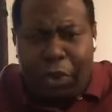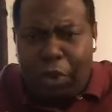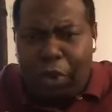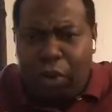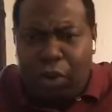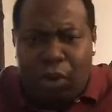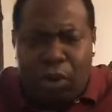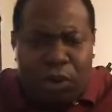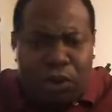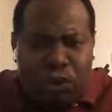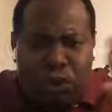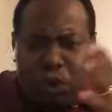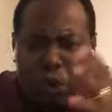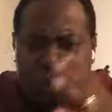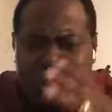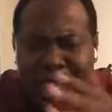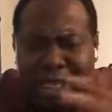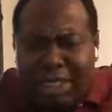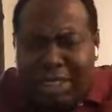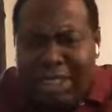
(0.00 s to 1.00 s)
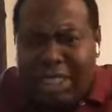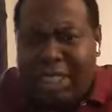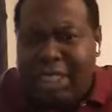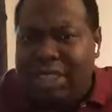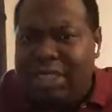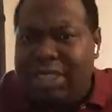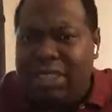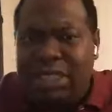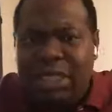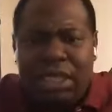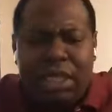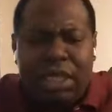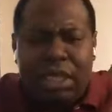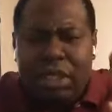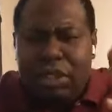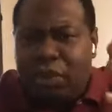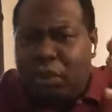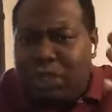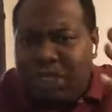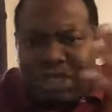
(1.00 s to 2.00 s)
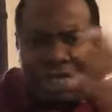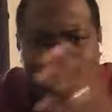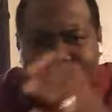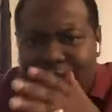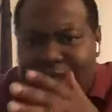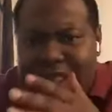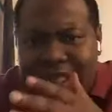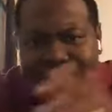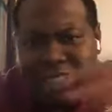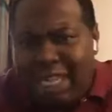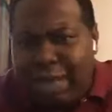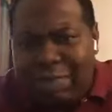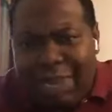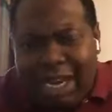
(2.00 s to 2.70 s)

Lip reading: automation to digital